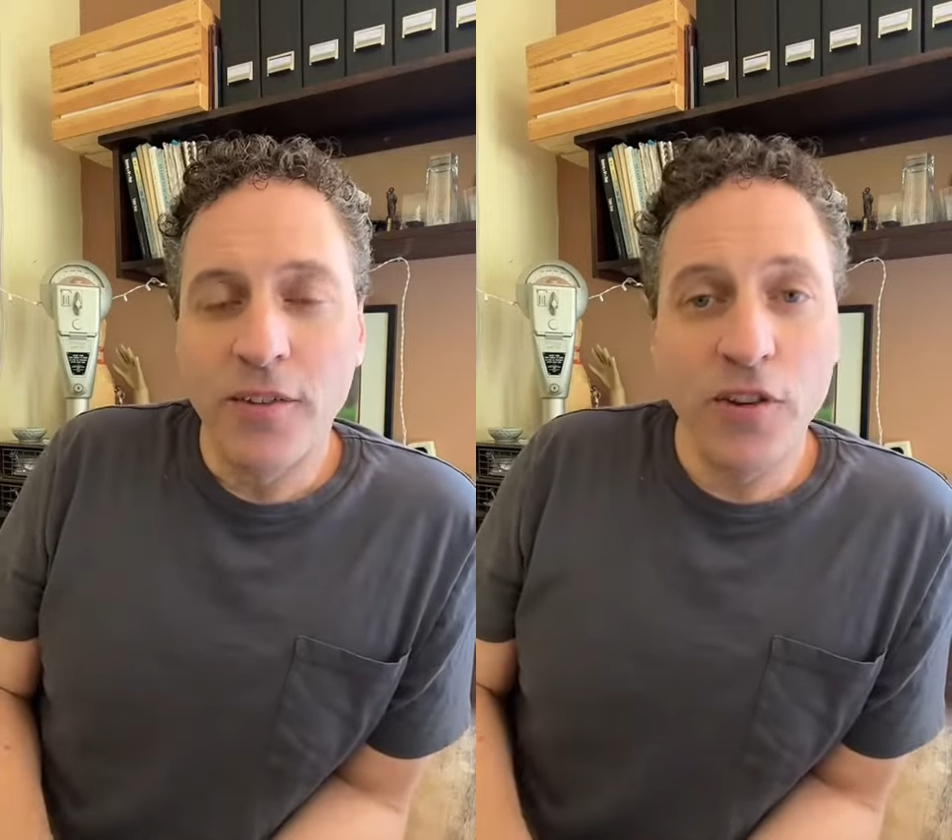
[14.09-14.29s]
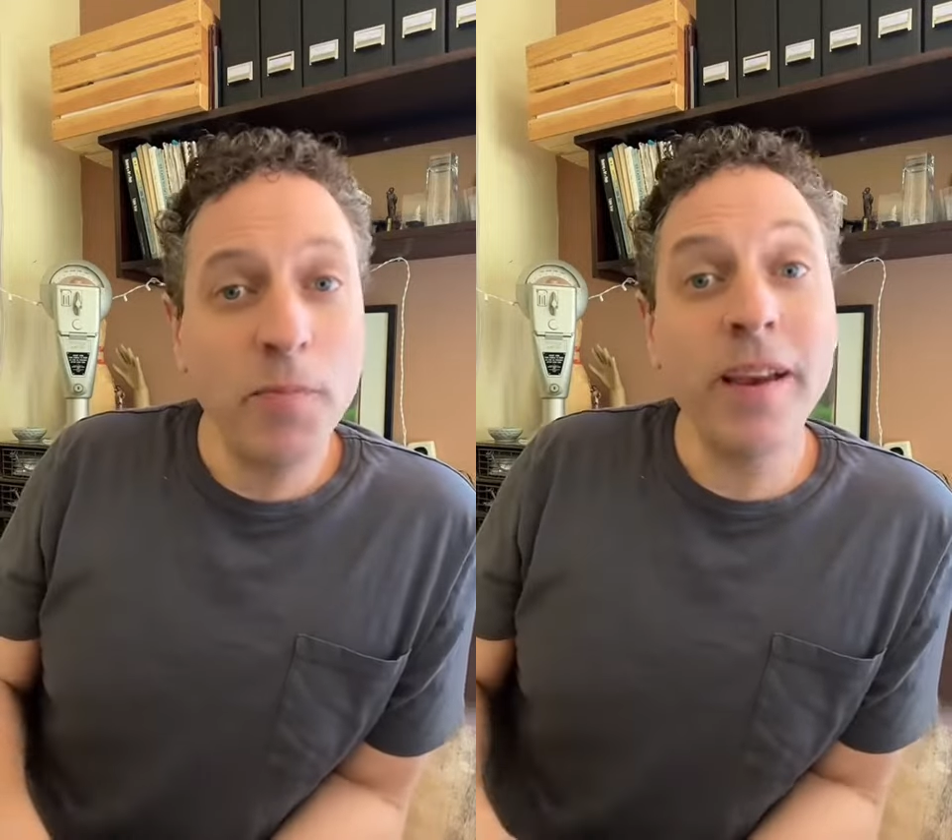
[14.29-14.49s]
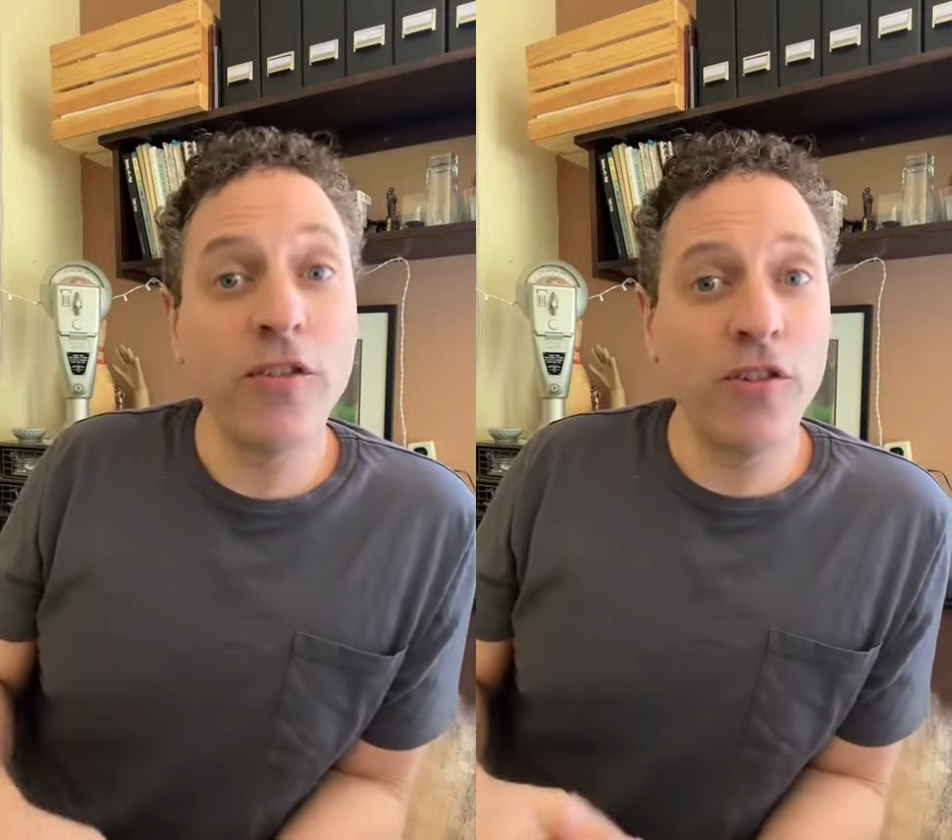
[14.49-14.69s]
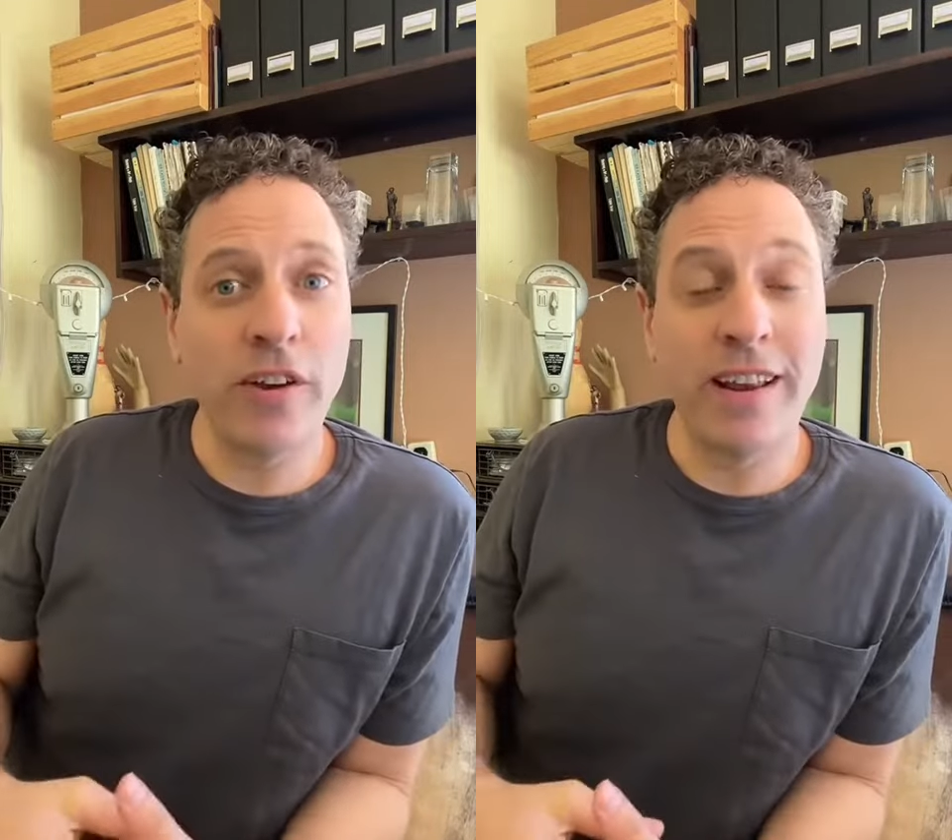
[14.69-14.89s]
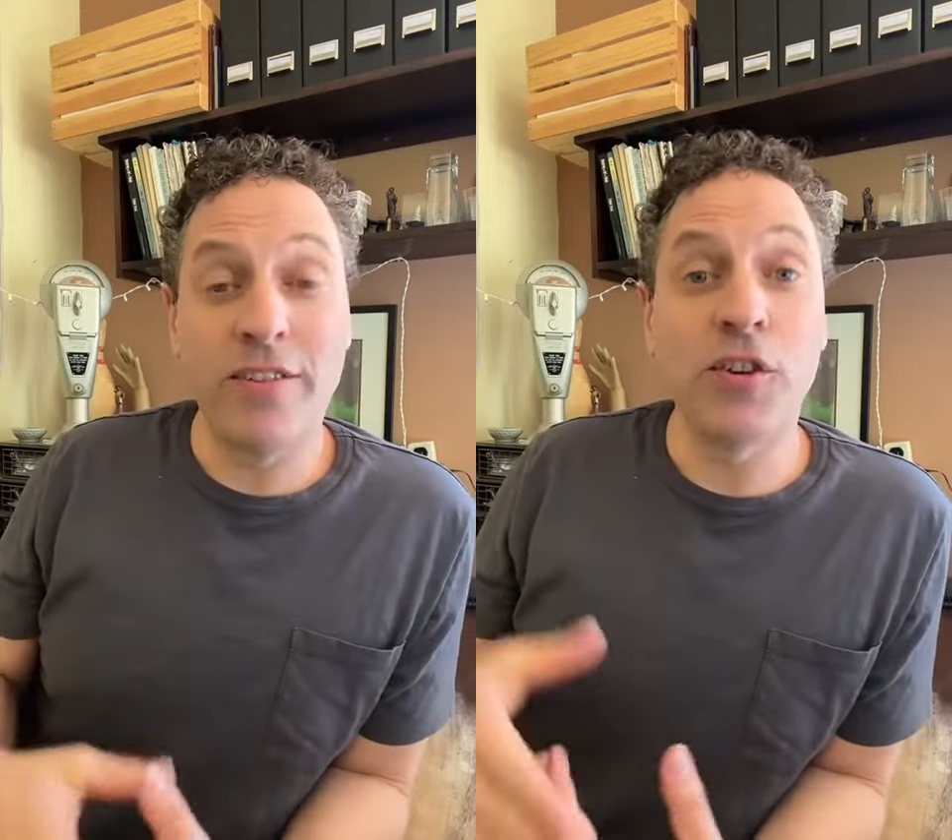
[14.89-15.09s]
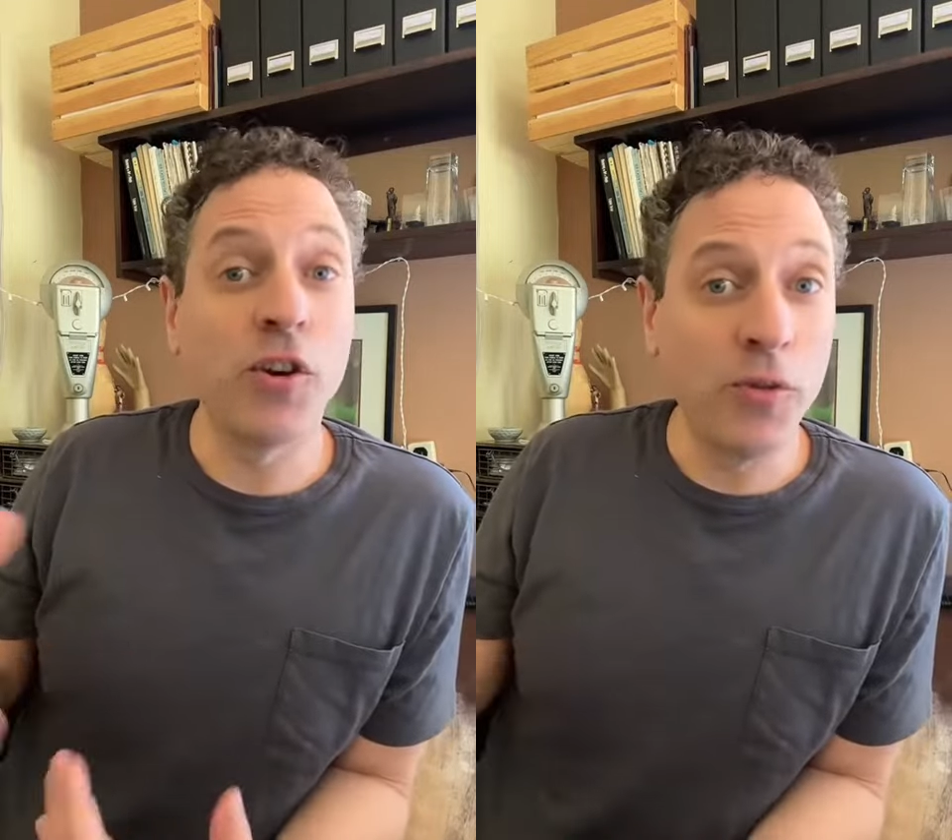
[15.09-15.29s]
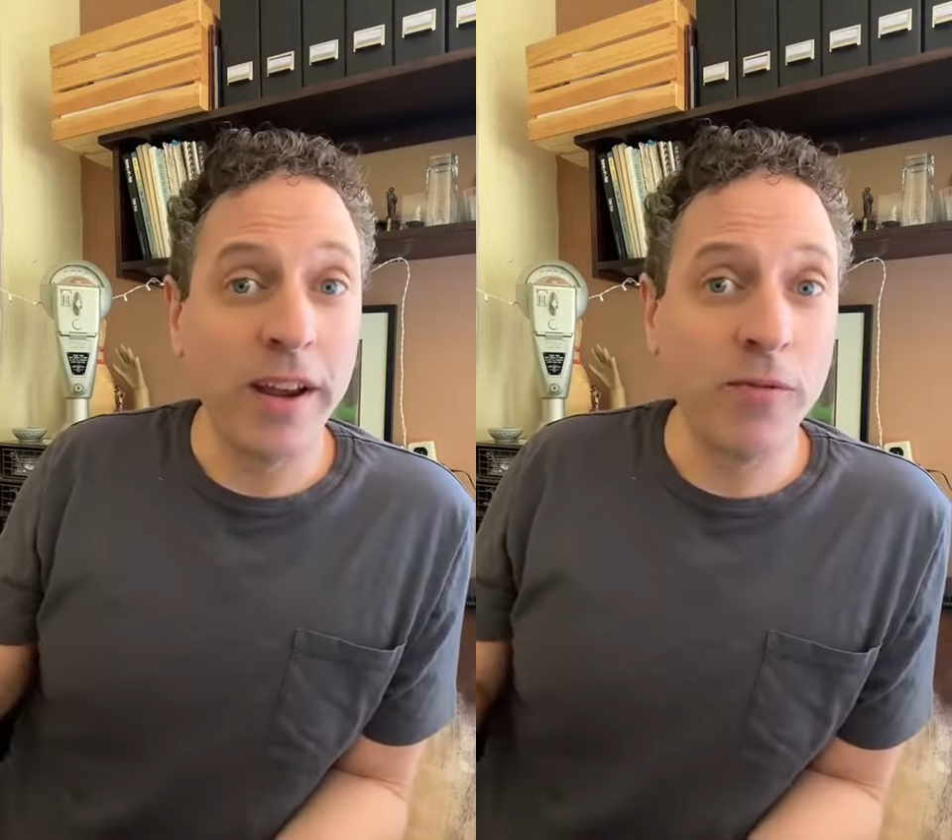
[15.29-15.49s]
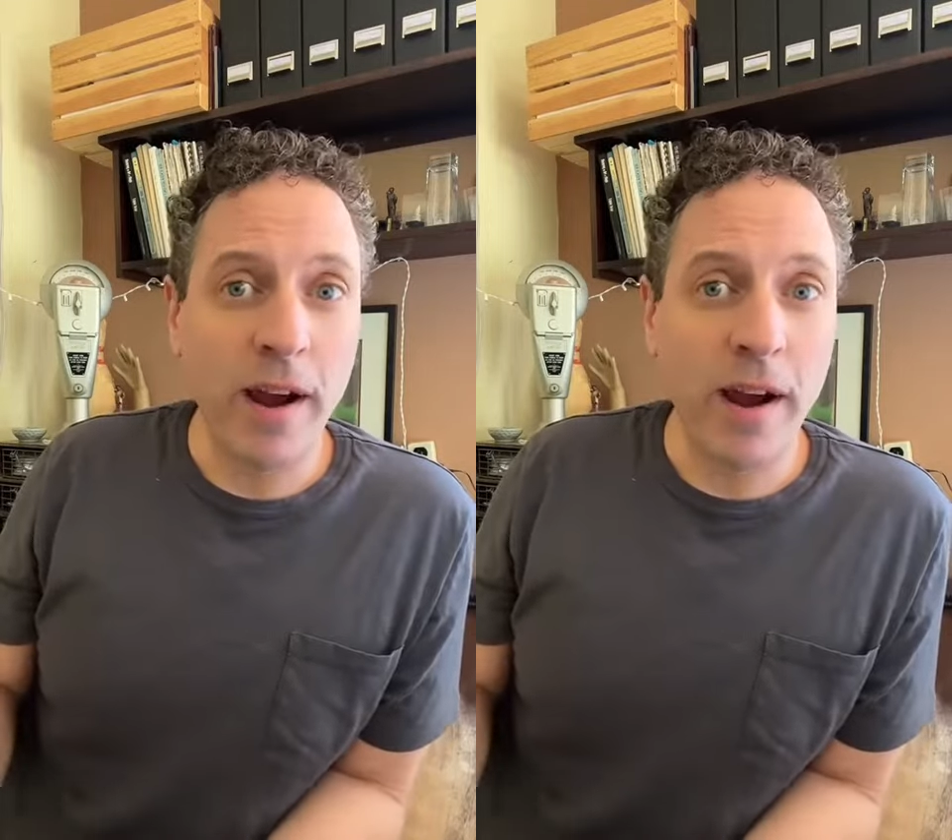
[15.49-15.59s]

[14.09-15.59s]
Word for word: just because your son has a degree in